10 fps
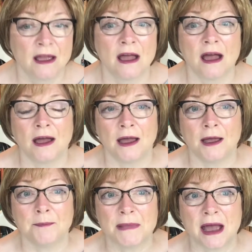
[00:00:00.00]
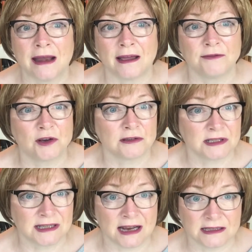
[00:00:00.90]
And I've got
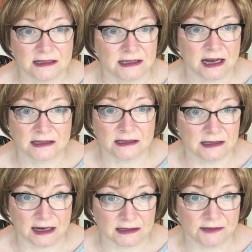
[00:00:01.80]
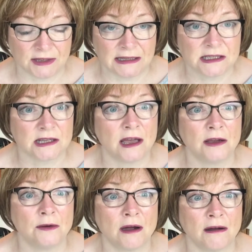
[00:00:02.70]
stacks and stacks and stacks of it,
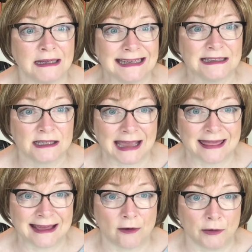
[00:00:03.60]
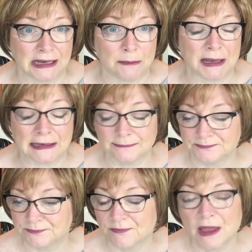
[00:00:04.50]
so I need to get that on eBay.
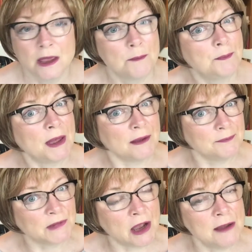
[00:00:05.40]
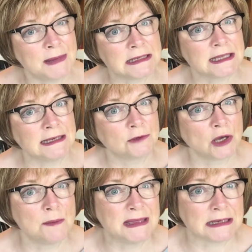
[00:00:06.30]
But going back to the little
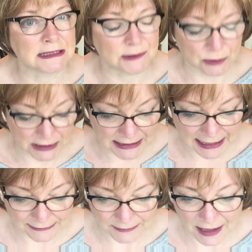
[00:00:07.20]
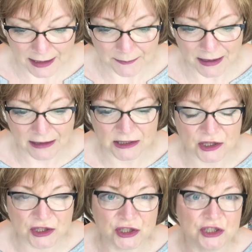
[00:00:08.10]
cubby that I sorted out,
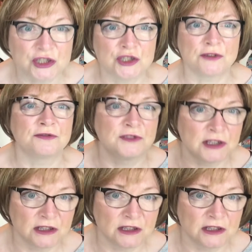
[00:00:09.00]
I'd stuffed